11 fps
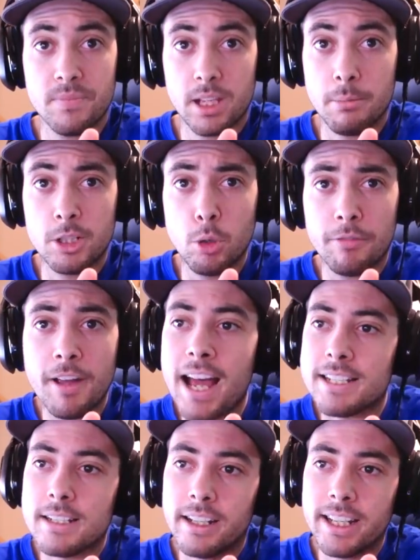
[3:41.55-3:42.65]
But do it
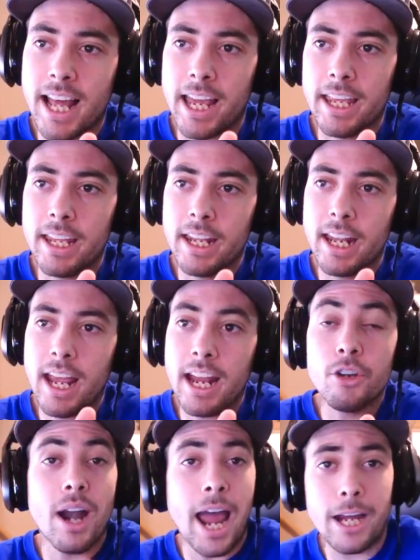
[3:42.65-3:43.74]
fast, like that. And
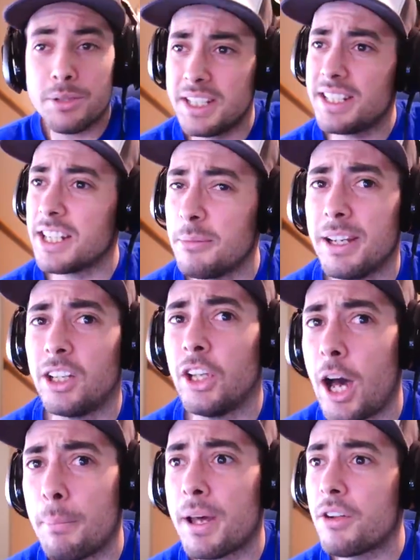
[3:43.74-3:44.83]
your accuracy is going to be a
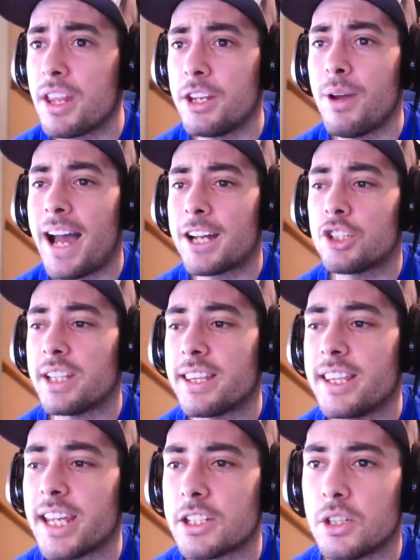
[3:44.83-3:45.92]
lot better than you actually
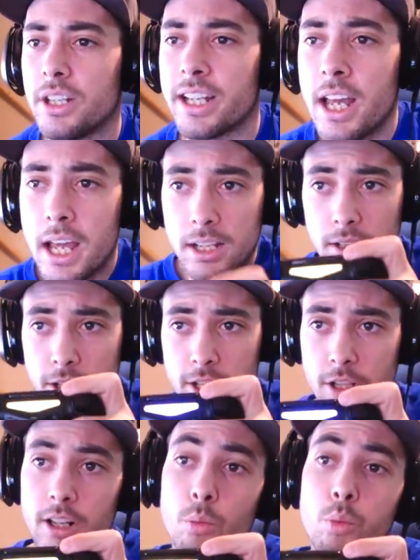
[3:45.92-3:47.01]
think. So like,
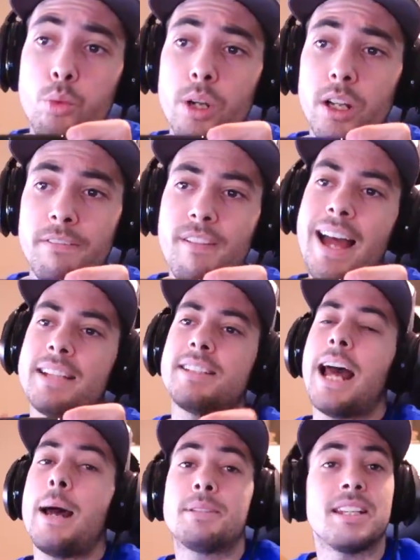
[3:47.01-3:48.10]
look, real fast
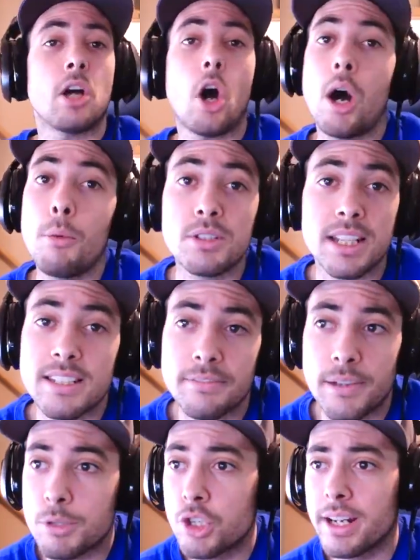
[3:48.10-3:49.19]
taps. It's almost as if
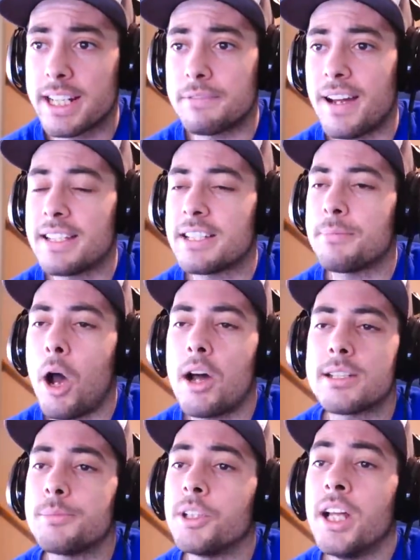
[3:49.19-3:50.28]
I'm shooting as fast as
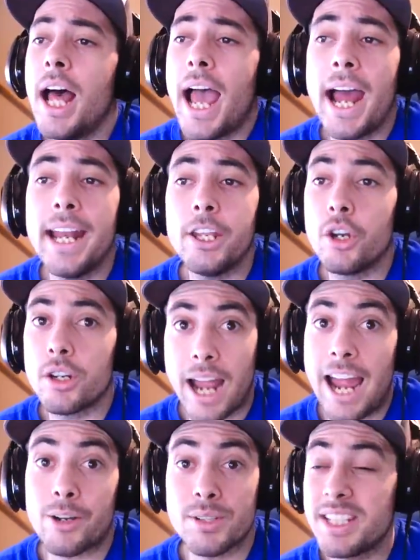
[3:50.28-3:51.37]
possible, and your
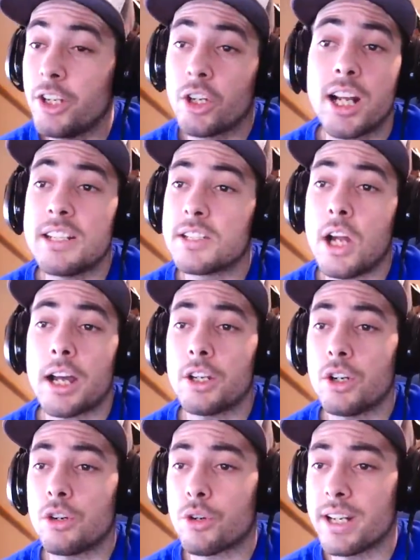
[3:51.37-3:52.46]
accuracy, your gun's not going to
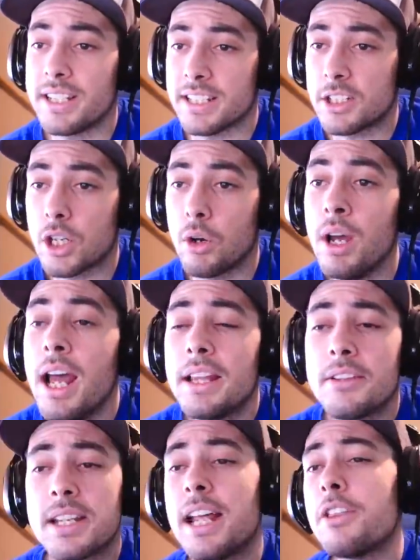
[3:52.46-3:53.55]
go crazy. So
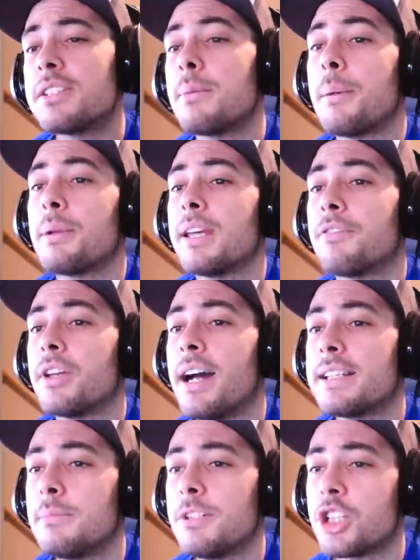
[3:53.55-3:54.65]
there's another tip I'm going to give for you
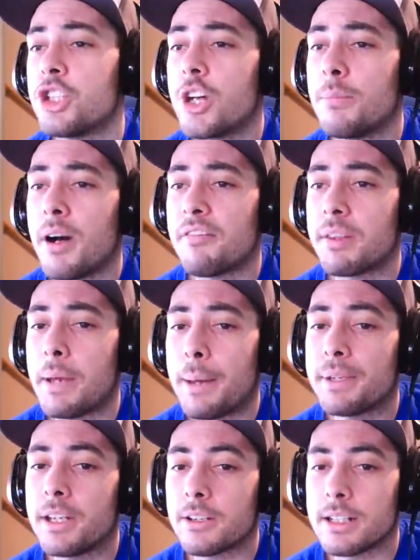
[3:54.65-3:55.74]
guys. Let me just jump off the
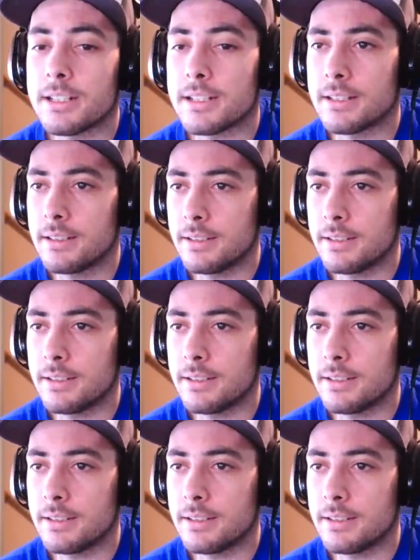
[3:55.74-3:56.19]
map here because,